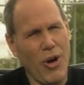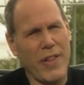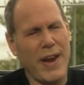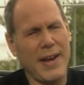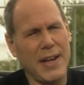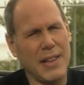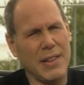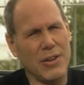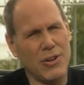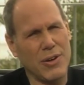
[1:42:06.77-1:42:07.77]
all that I
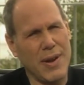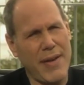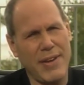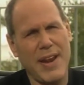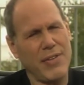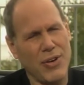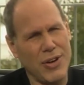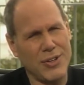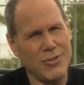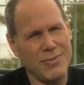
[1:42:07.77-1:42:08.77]
didn't learn, having never
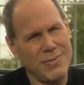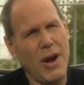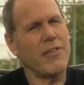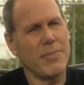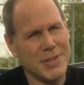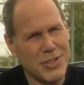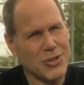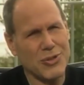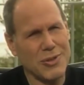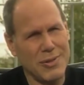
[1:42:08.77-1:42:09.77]
gone to Harvard
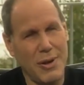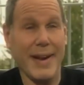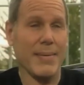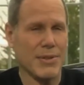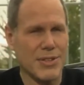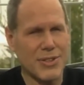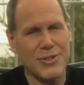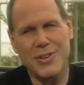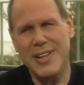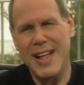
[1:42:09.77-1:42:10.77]
Business School or any business
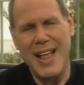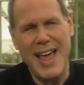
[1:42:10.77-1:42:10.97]
school.